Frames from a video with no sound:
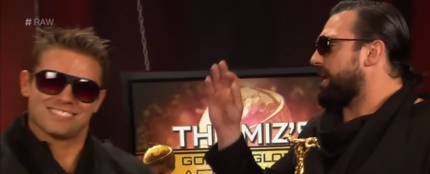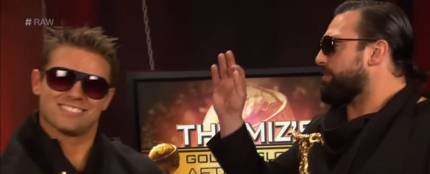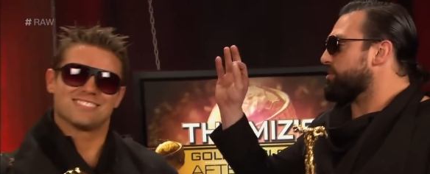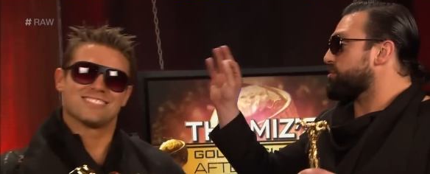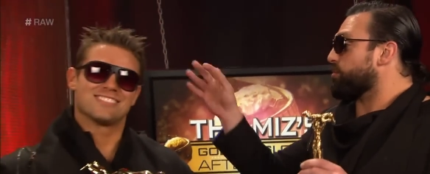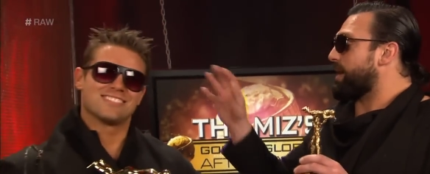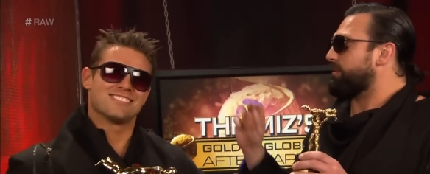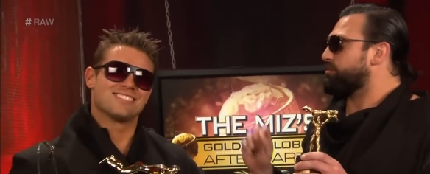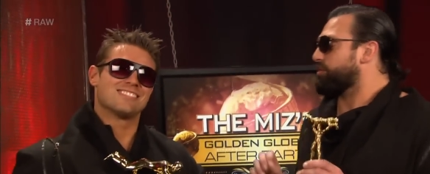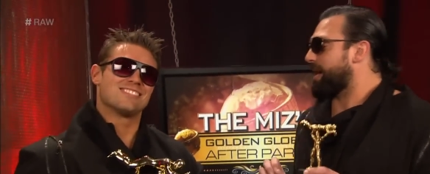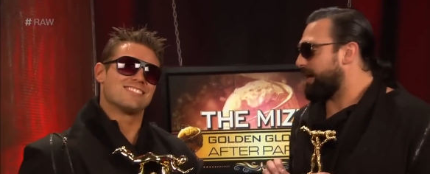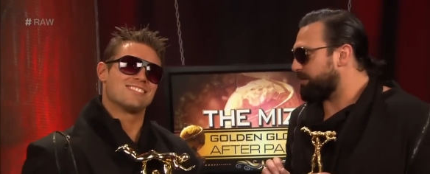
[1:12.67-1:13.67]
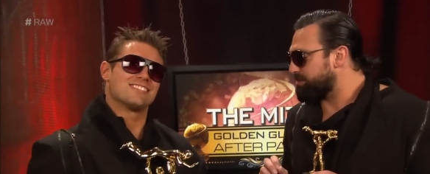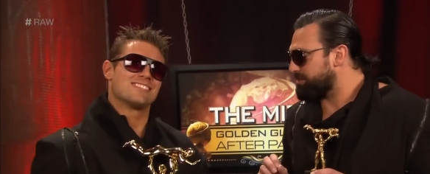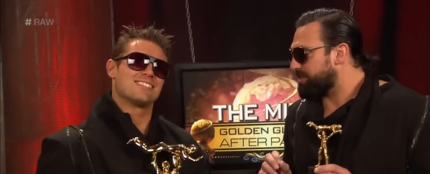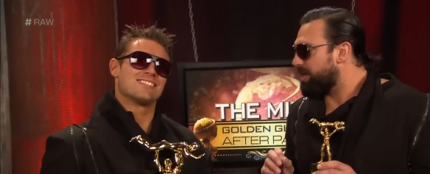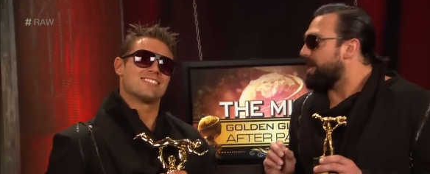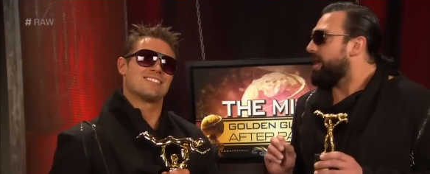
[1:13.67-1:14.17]
Speaker 1: cameras throughout your
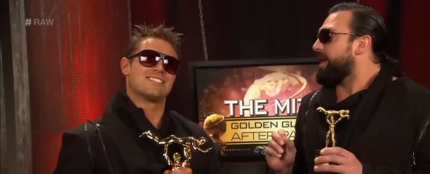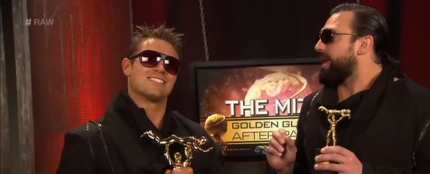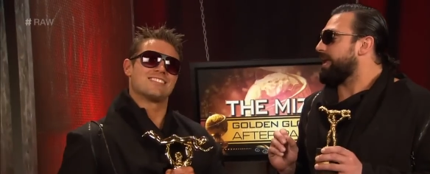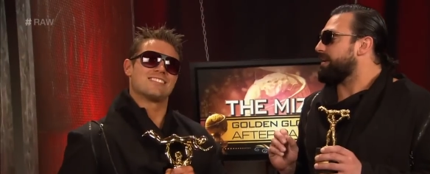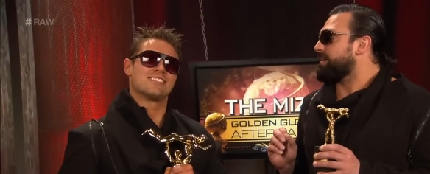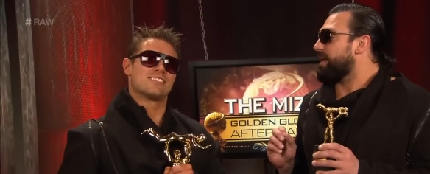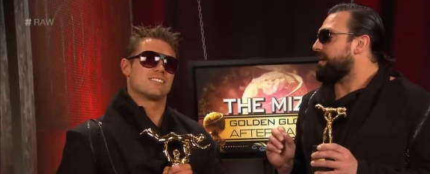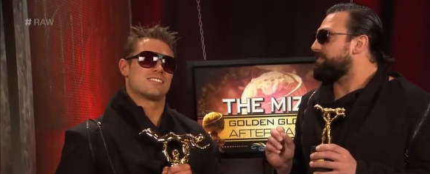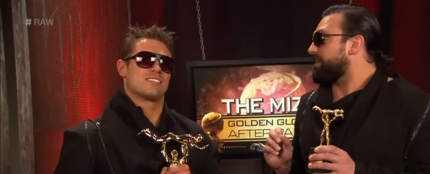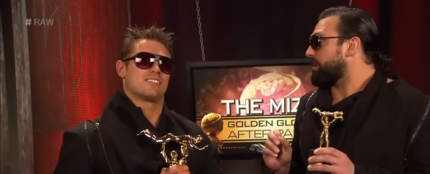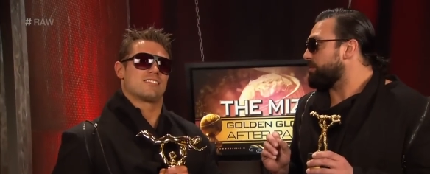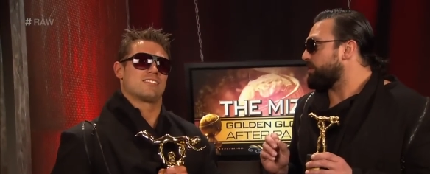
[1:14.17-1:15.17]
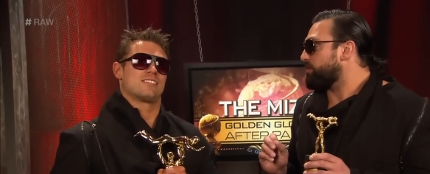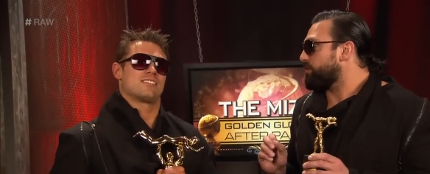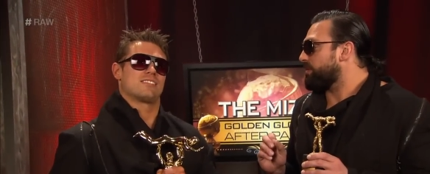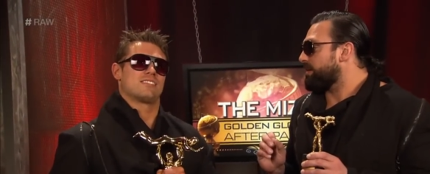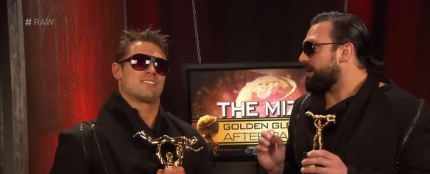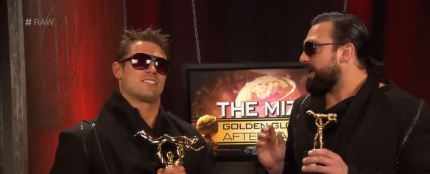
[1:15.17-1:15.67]
house and uh, film
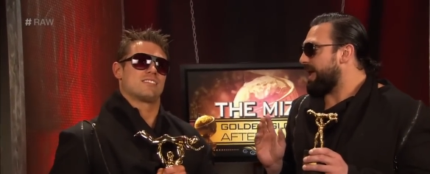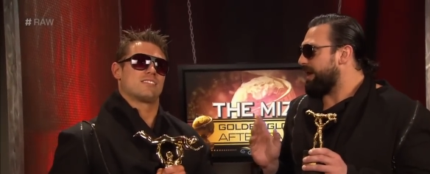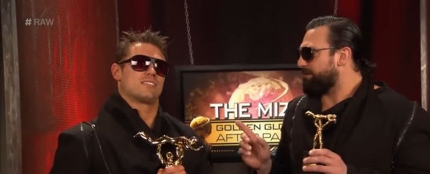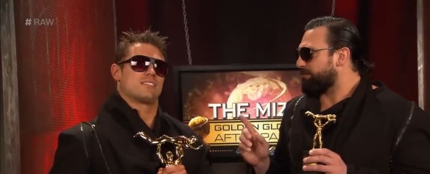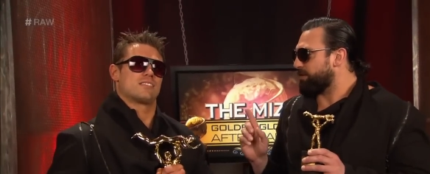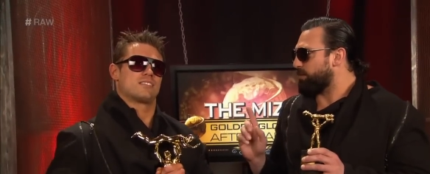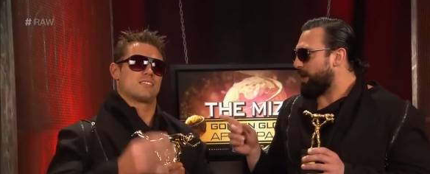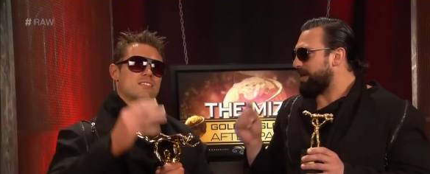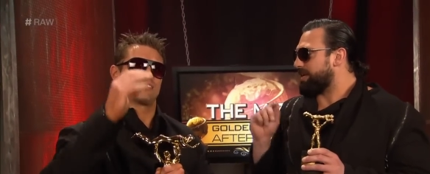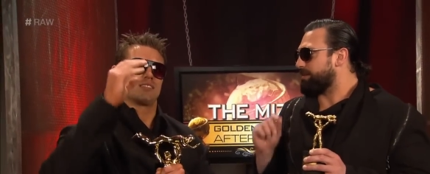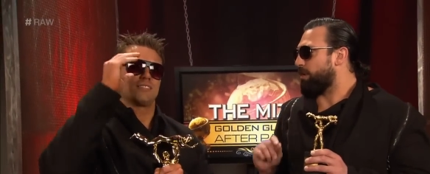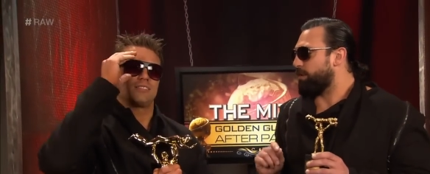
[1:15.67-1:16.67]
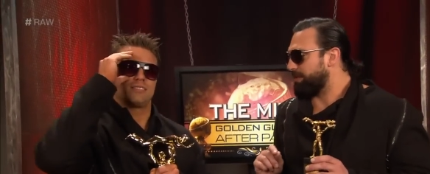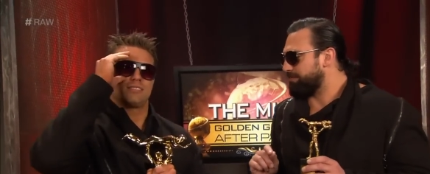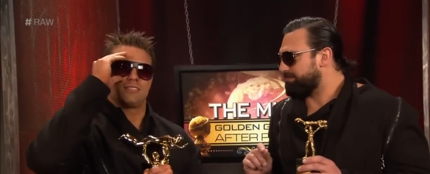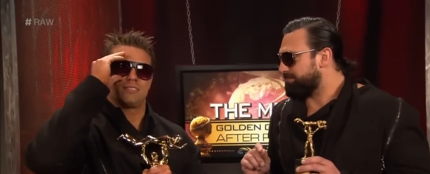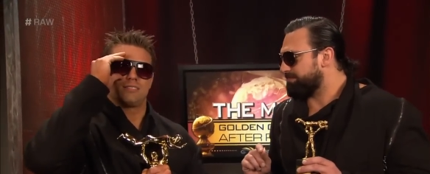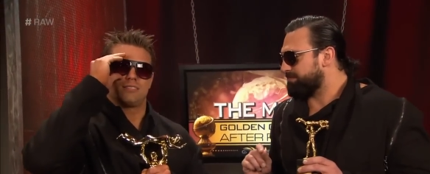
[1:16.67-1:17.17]
you every waking moment.
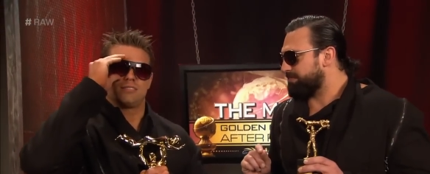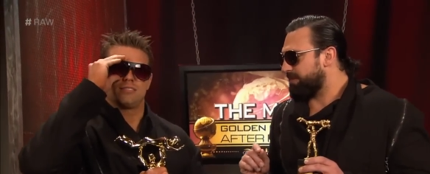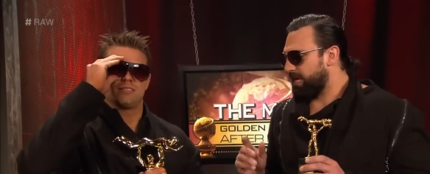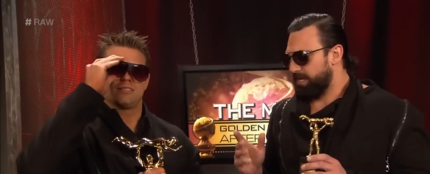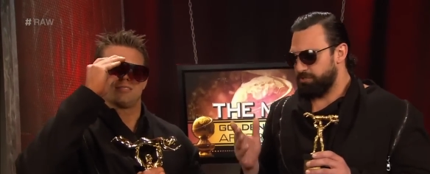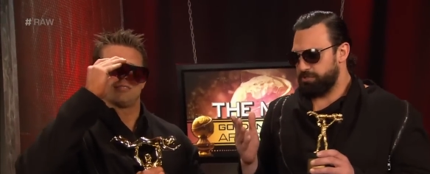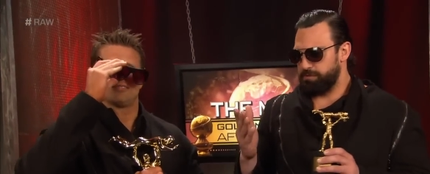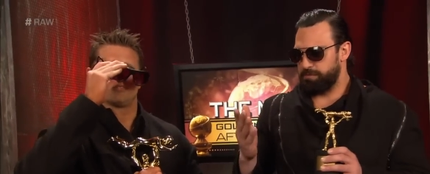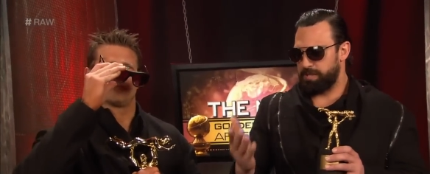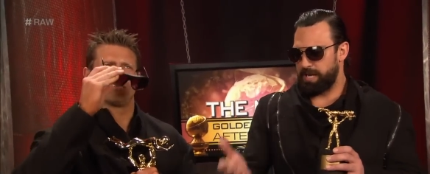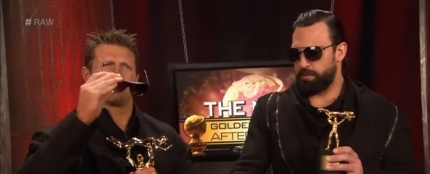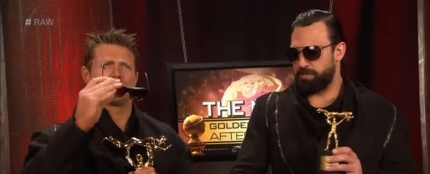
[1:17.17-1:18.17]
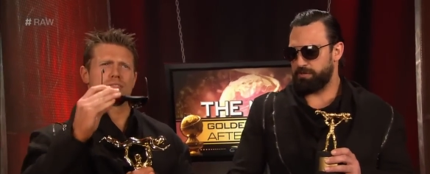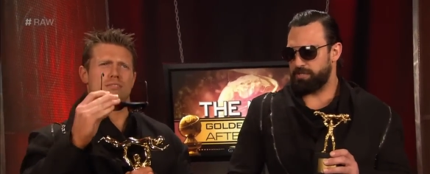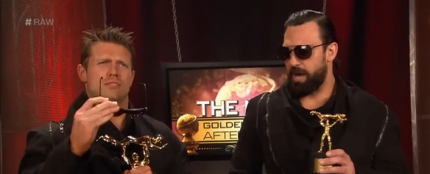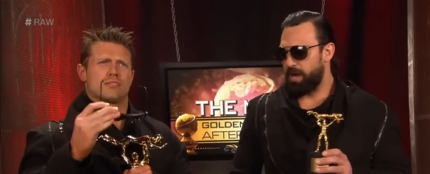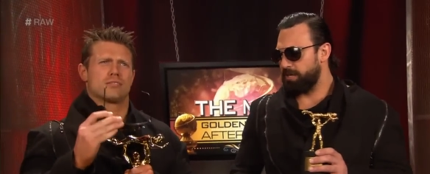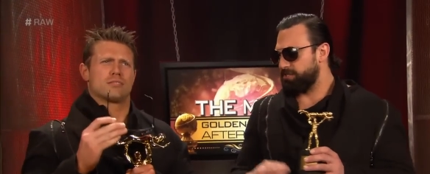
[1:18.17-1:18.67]
As you played with your
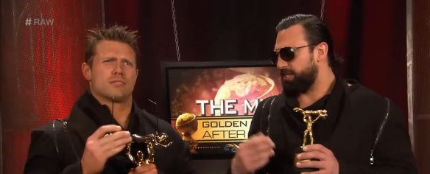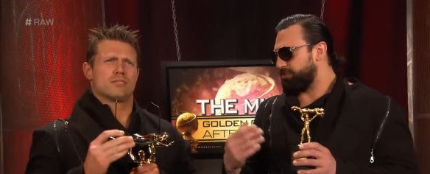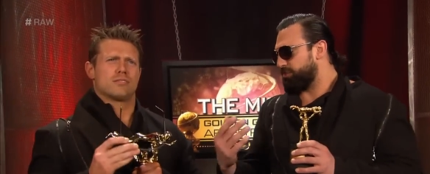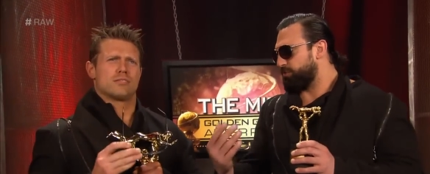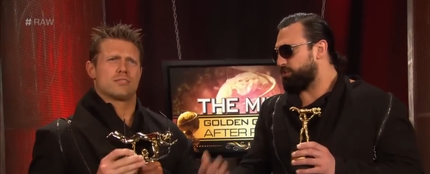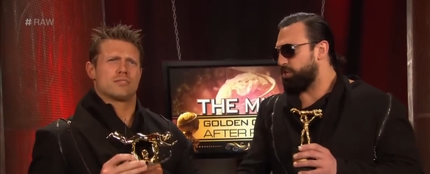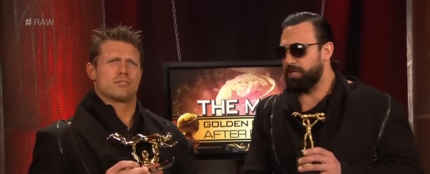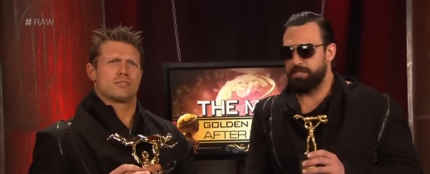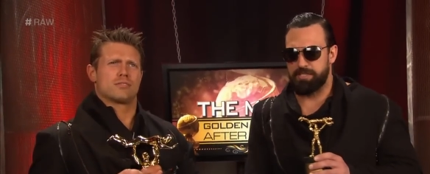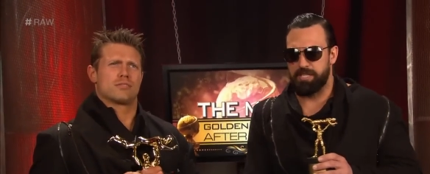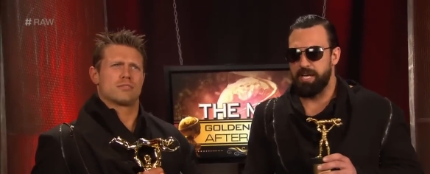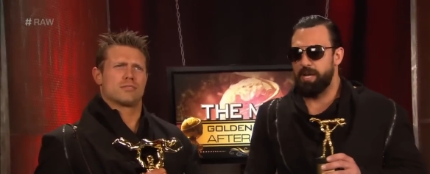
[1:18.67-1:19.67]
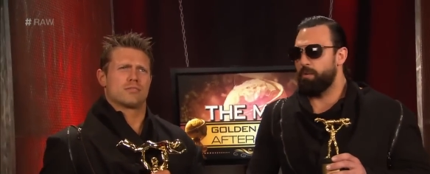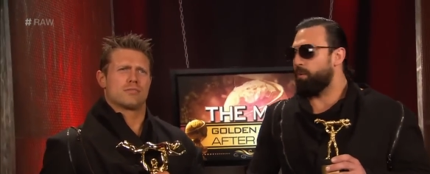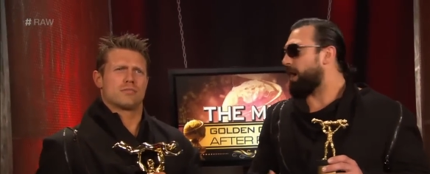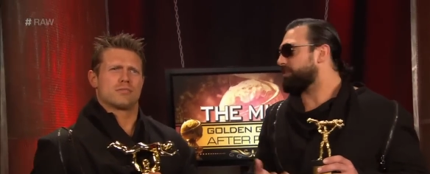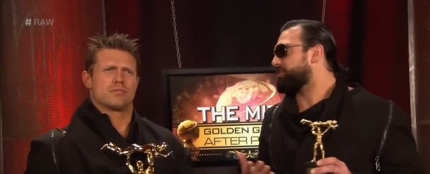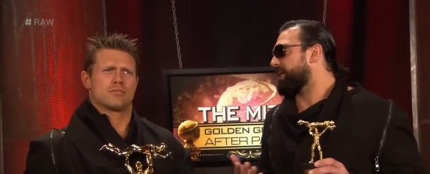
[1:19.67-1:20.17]
dogs, as you cooked,
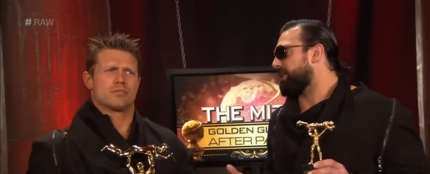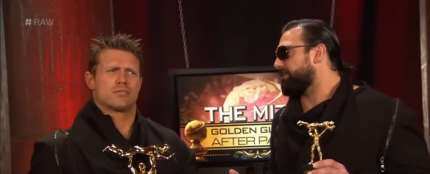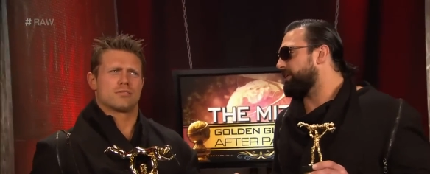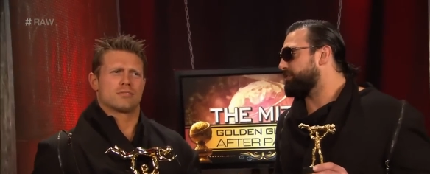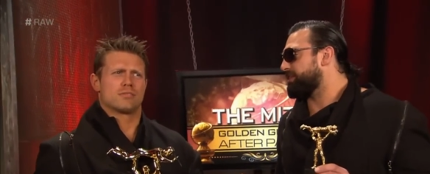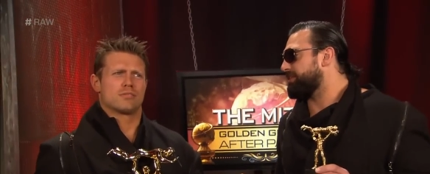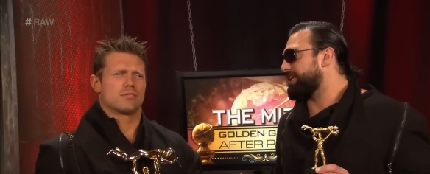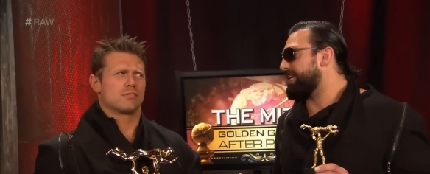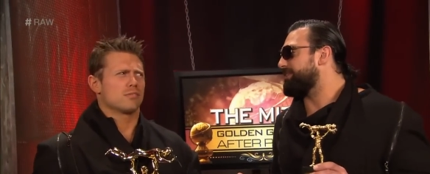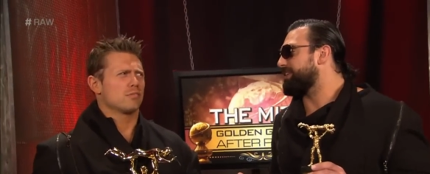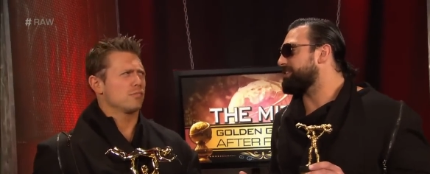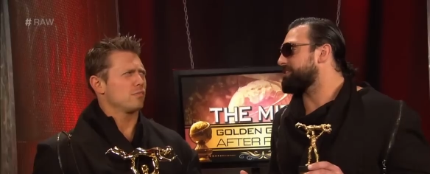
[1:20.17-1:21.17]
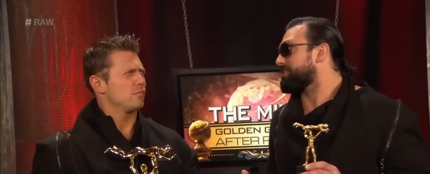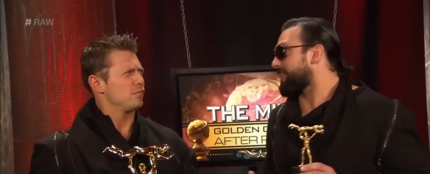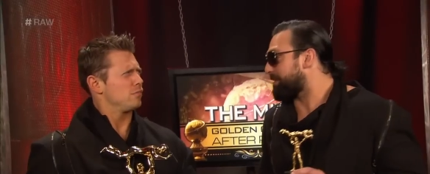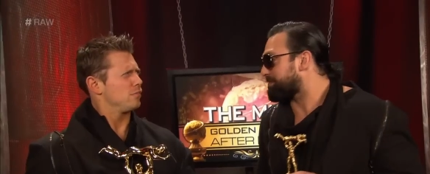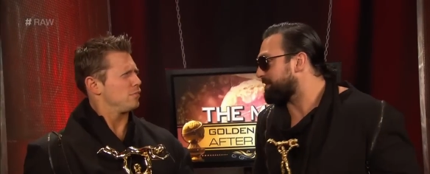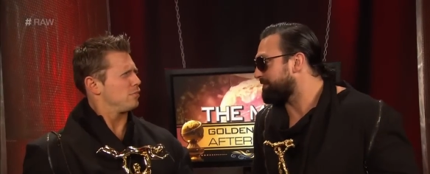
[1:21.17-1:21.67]
watched television, even
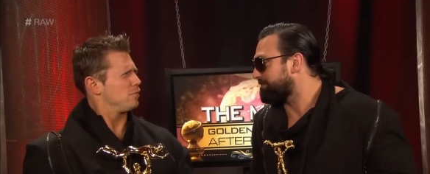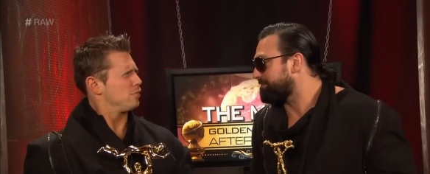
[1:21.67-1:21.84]
slept.